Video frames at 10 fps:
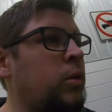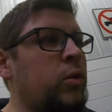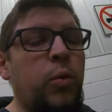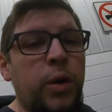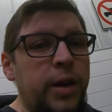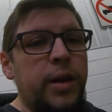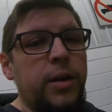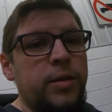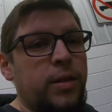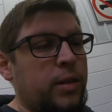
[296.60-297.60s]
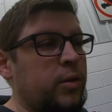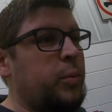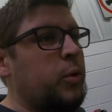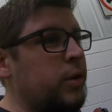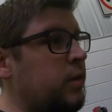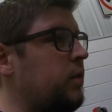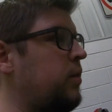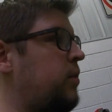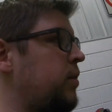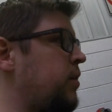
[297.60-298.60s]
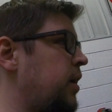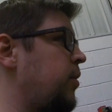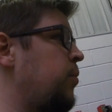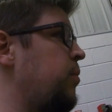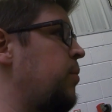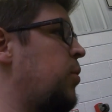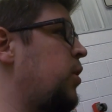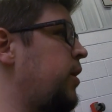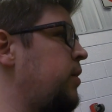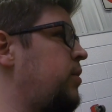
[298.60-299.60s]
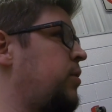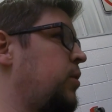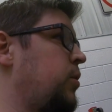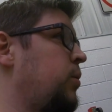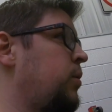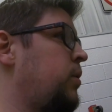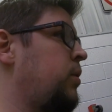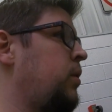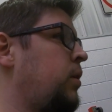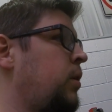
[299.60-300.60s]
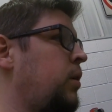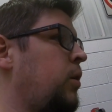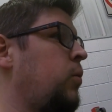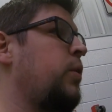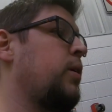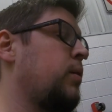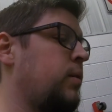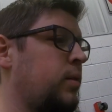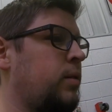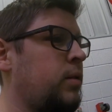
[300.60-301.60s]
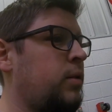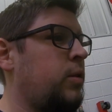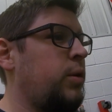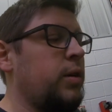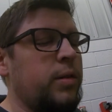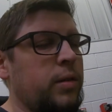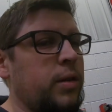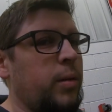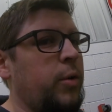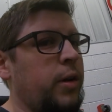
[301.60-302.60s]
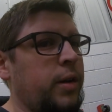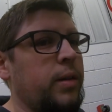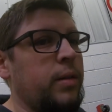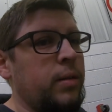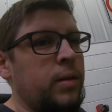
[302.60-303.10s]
20 years at this point since I bought it. So, well, 2 years since I bought it and